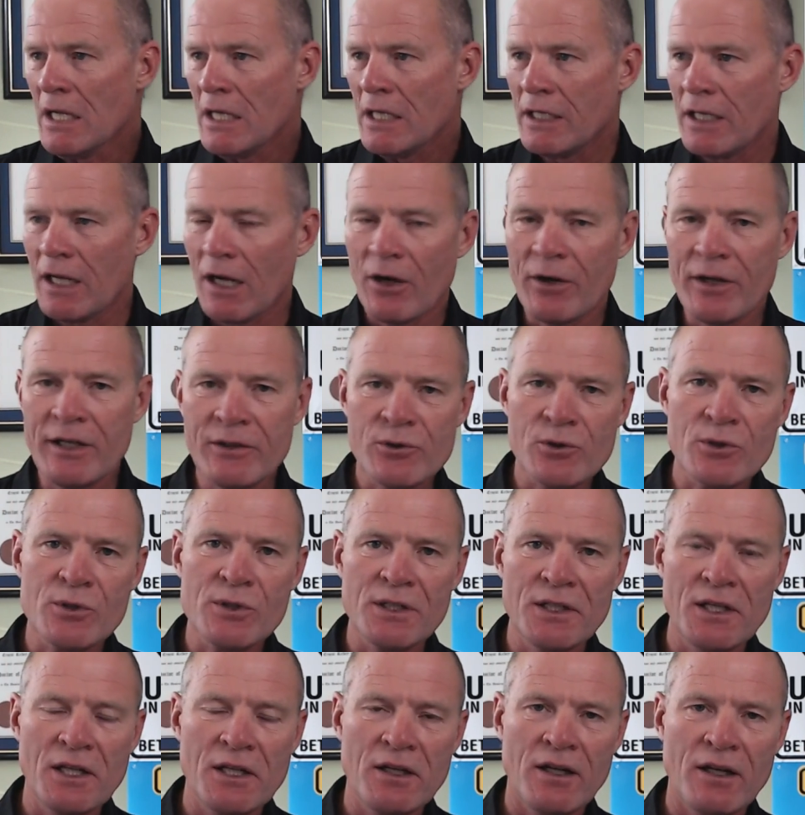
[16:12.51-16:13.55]
Now,
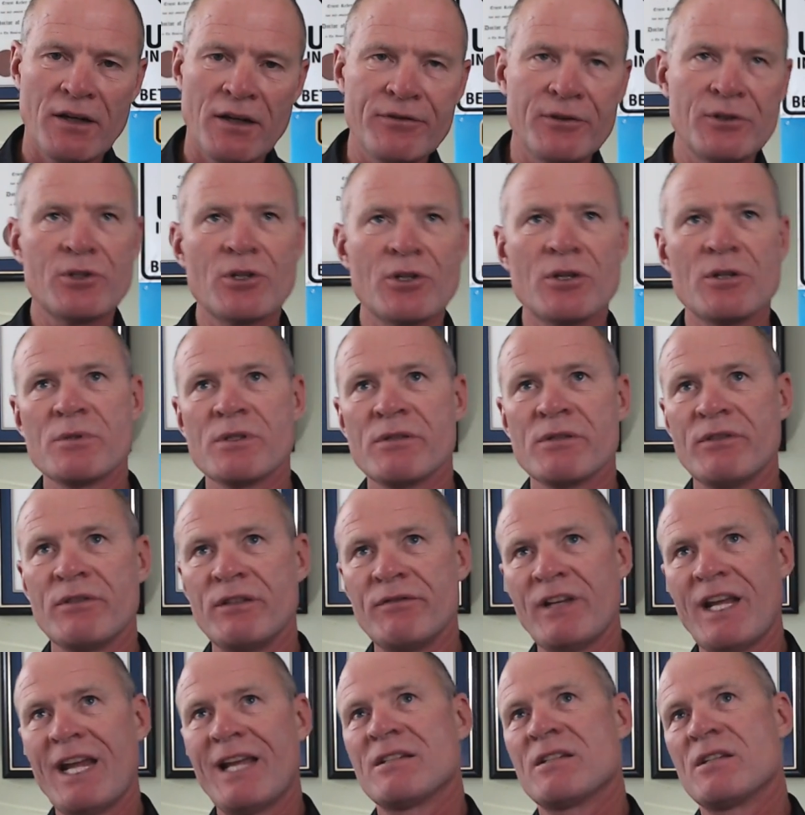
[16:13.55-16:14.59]
interesting enough, in terms of
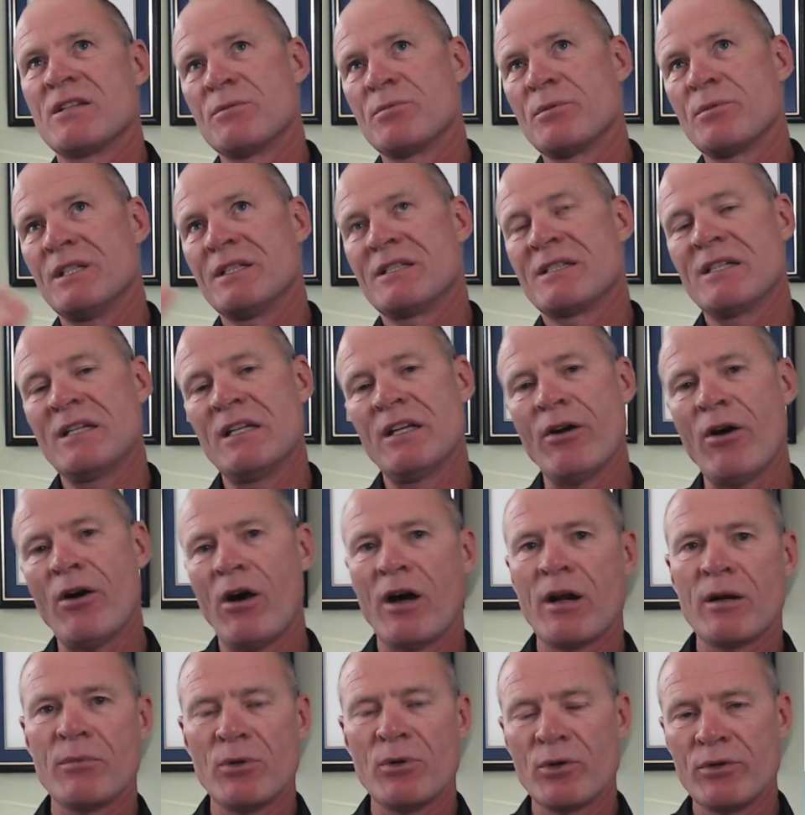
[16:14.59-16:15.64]
advances, it's in
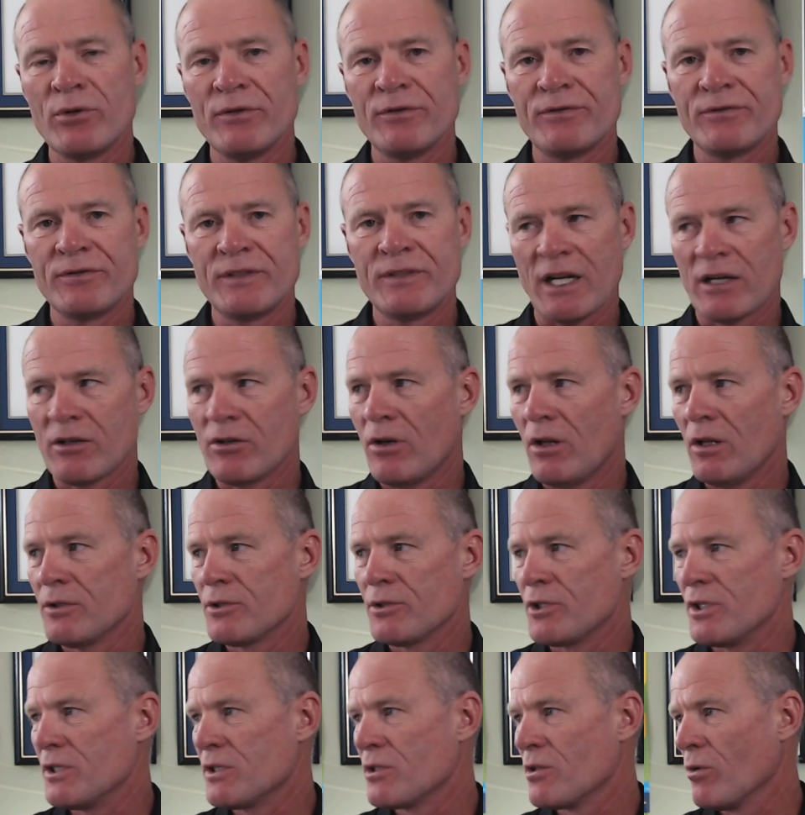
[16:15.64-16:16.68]
automotive
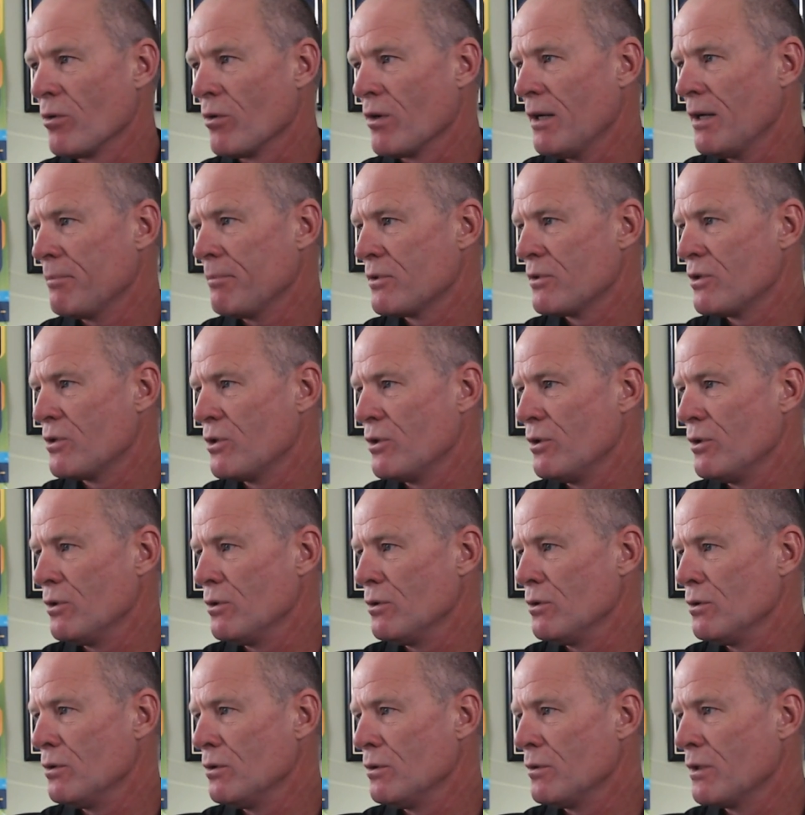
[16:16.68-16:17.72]
technology. So we're up
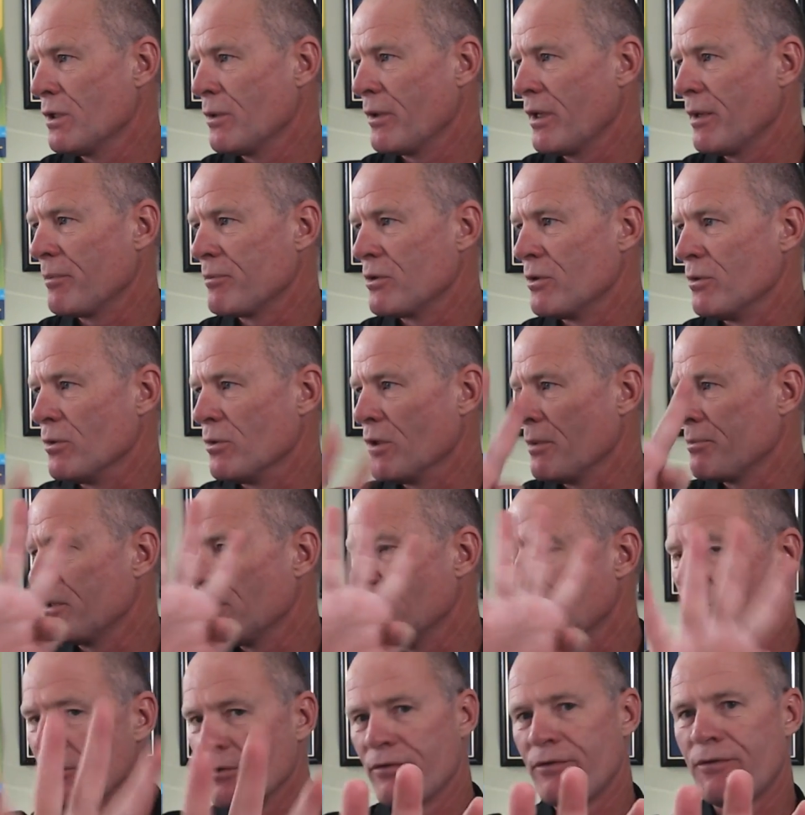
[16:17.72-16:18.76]
to, what are we up to? We're up to
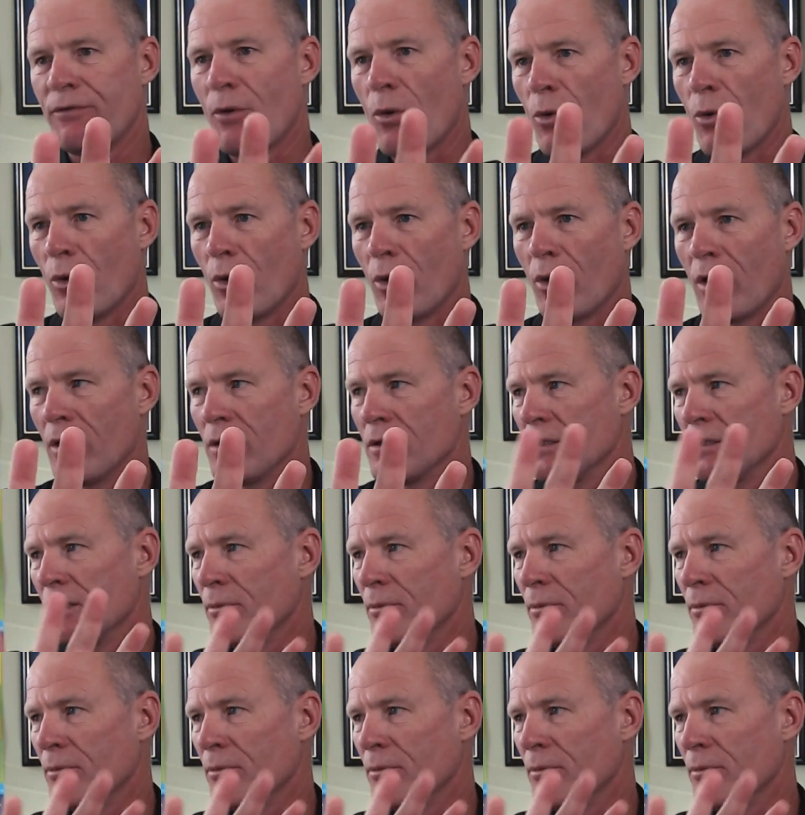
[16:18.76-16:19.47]
number four.